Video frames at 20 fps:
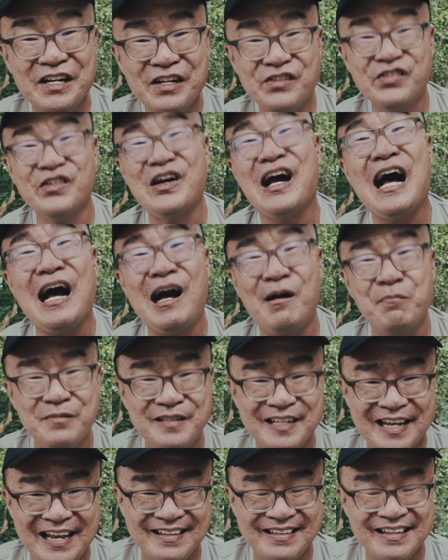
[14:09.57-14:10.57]
to
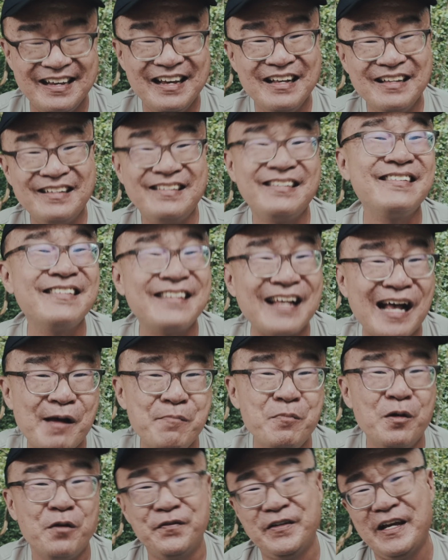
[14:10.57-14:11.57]
update
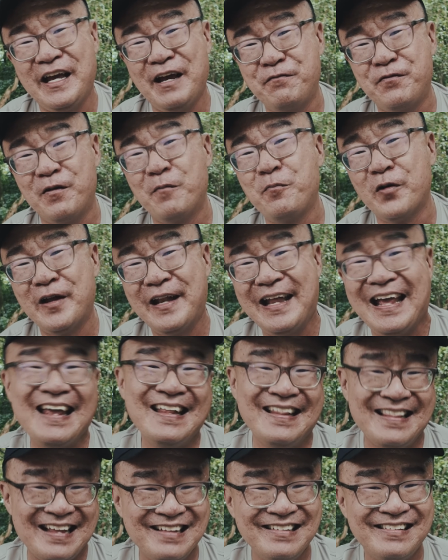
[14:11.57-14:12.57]
some of the
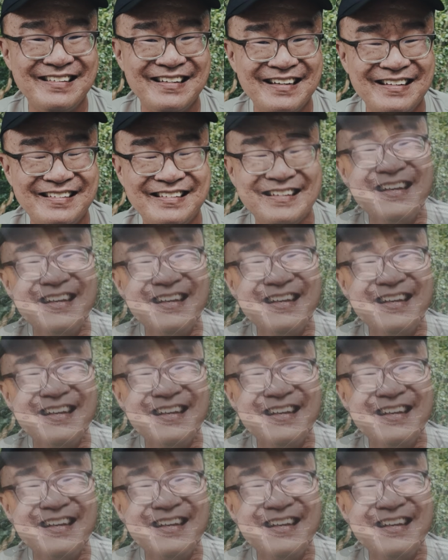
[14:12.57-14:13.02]
f1.8 lenses,